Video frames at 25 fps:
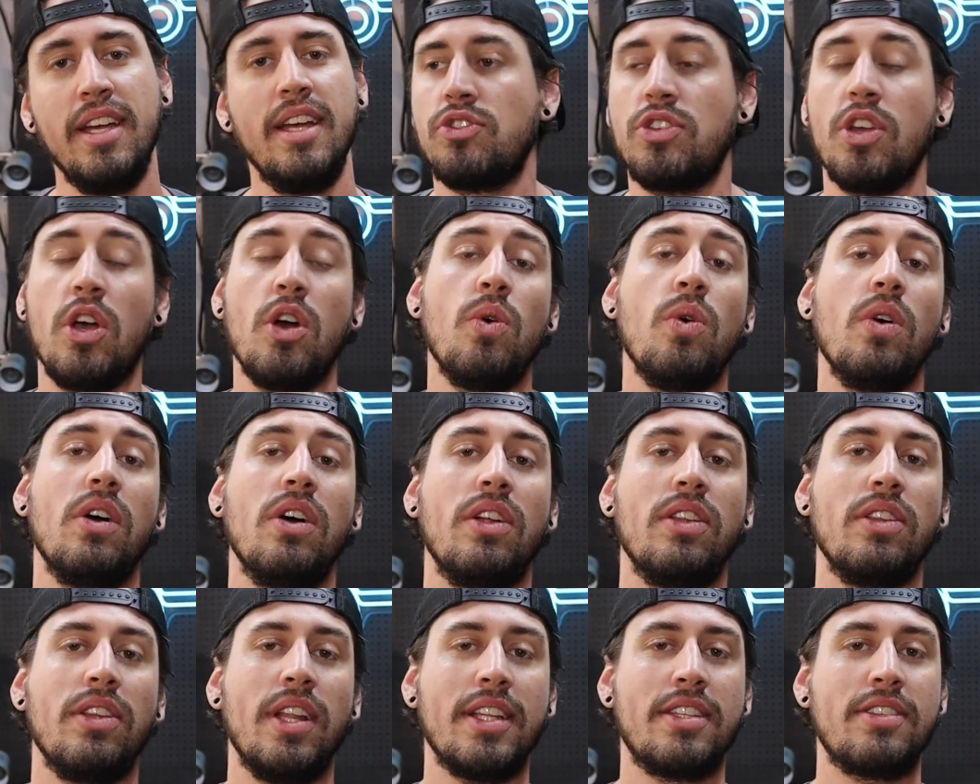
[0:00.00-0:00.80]

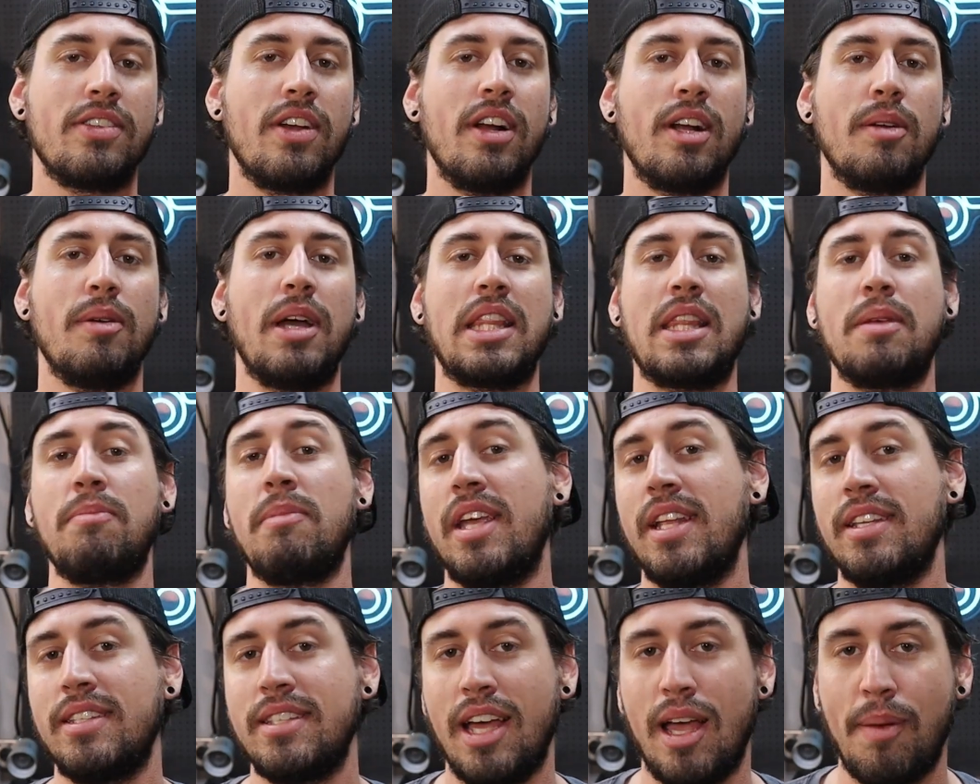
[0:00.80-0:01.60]
So let's talk about the
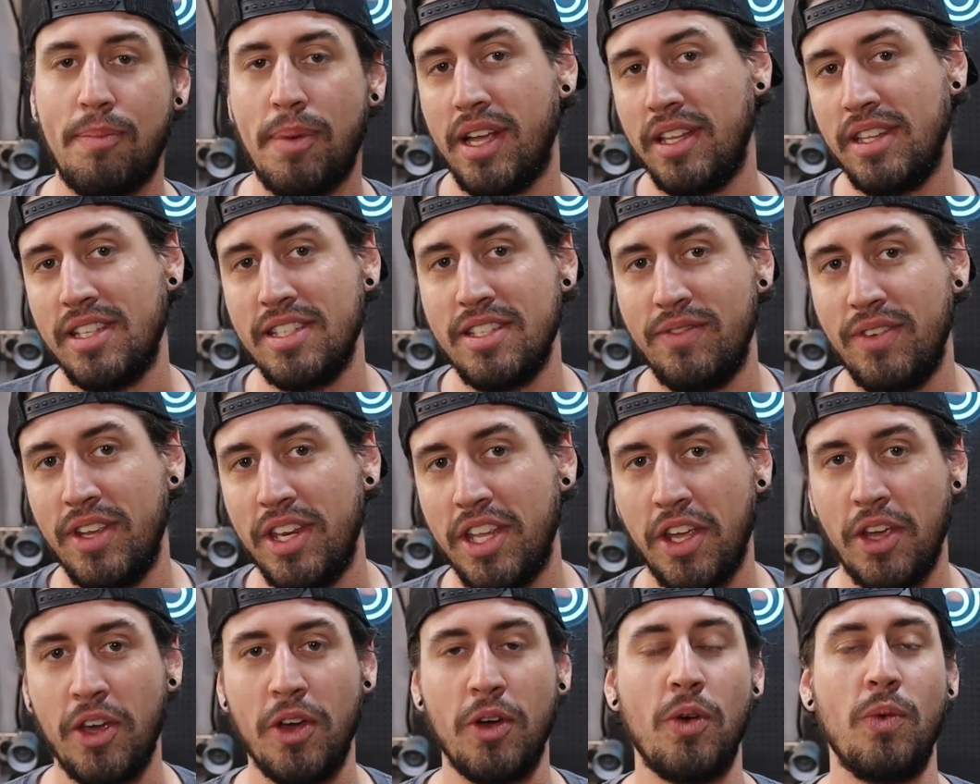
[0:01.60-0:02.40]
main topic of this
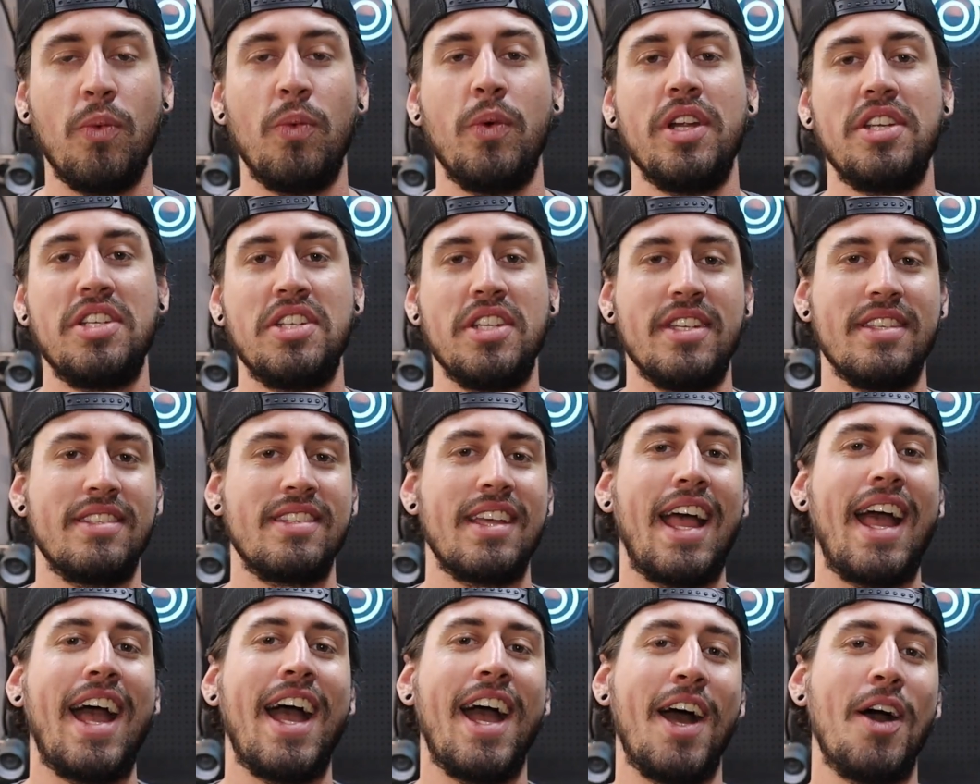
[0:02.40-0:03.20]
video, which
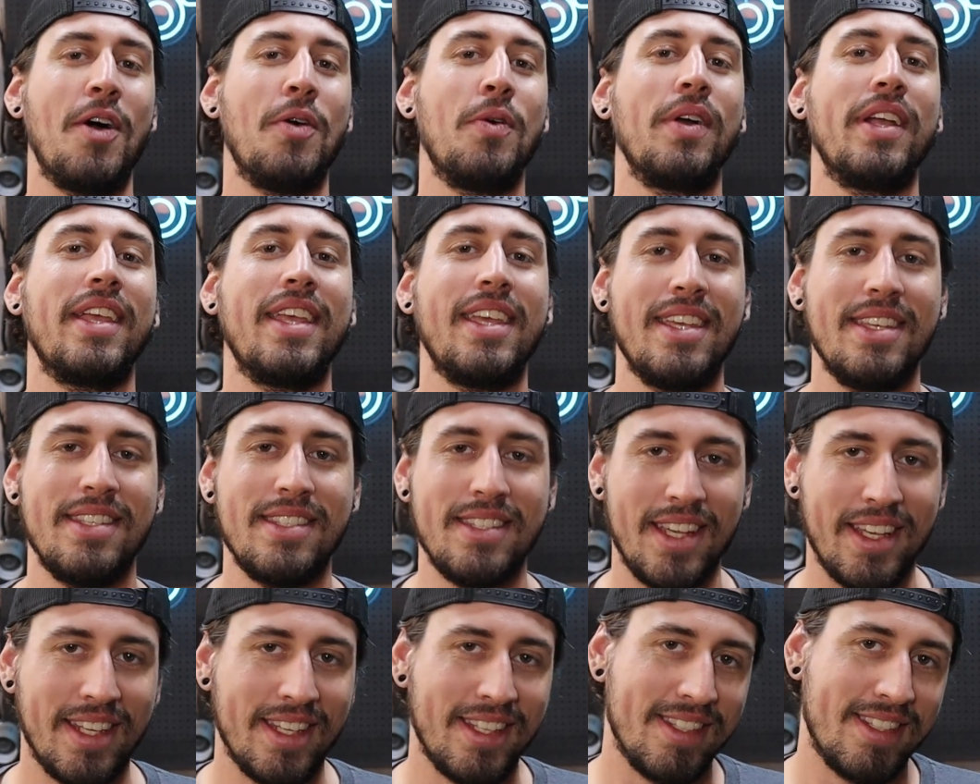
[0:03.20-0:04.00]
is how
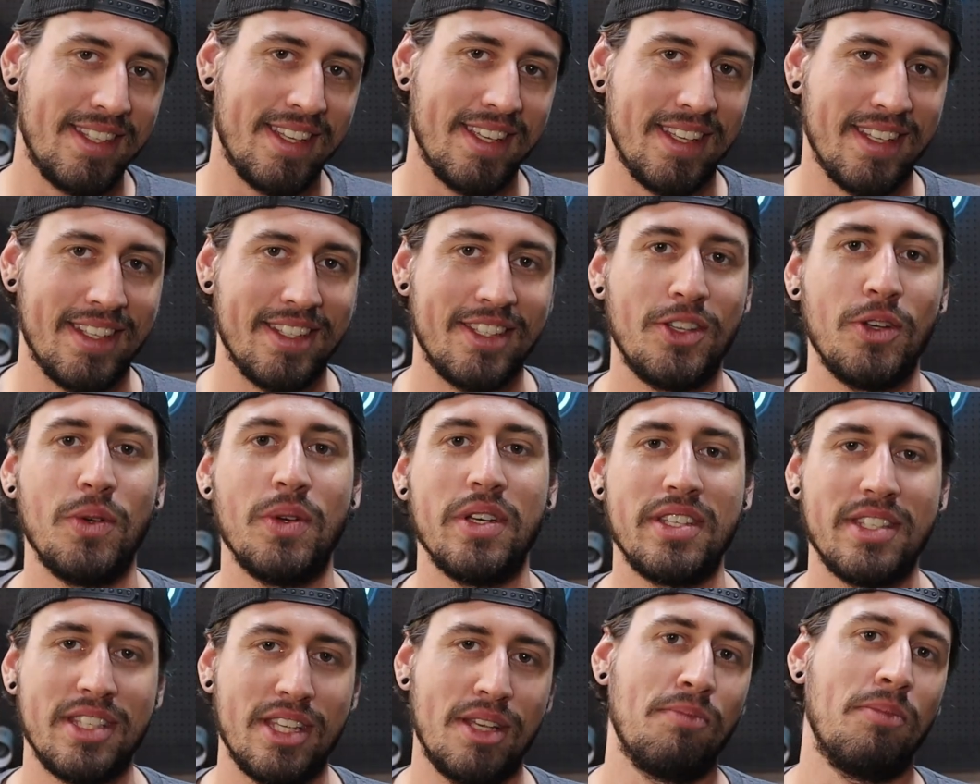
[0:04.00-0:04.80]
easy is it
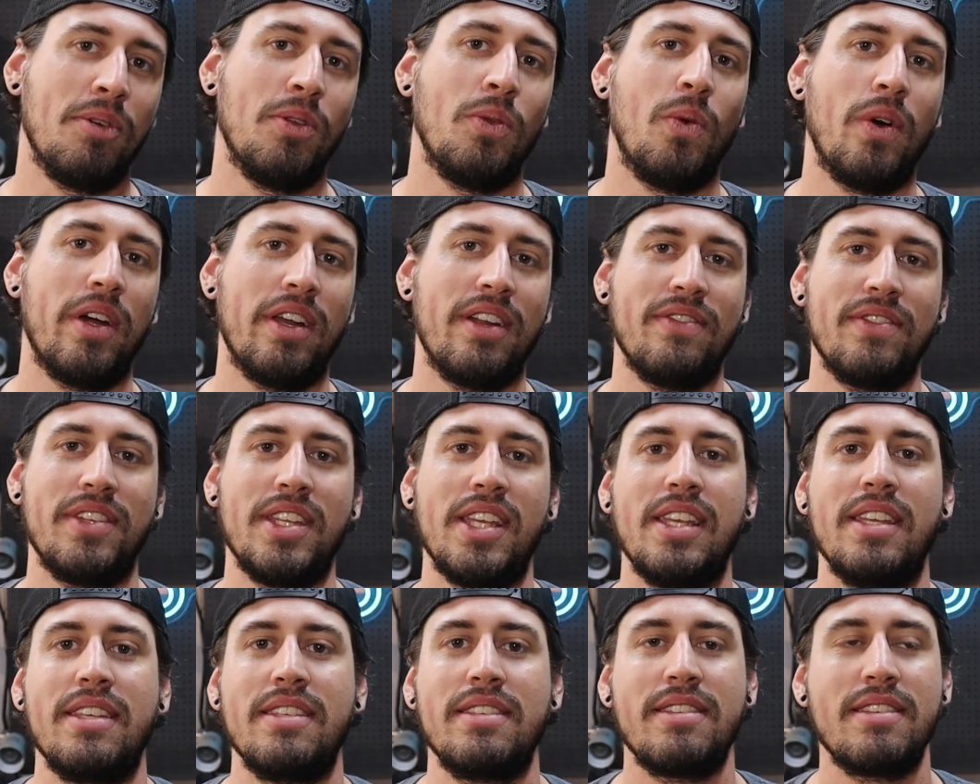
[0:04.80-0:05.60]
to assemble one of
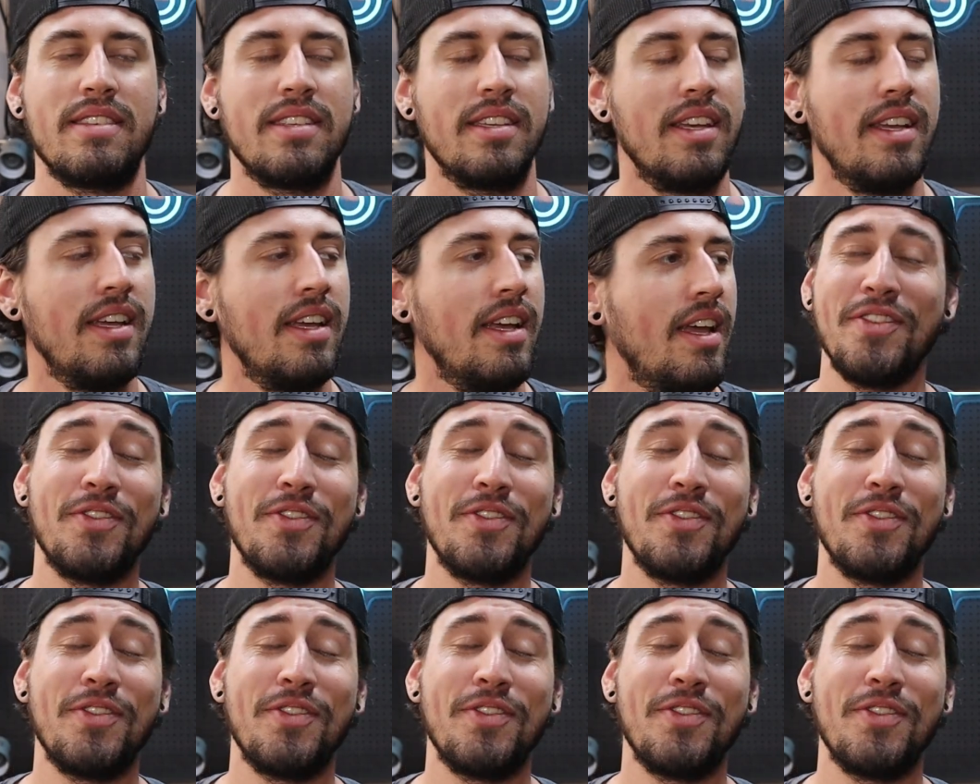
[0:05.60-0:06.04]
these.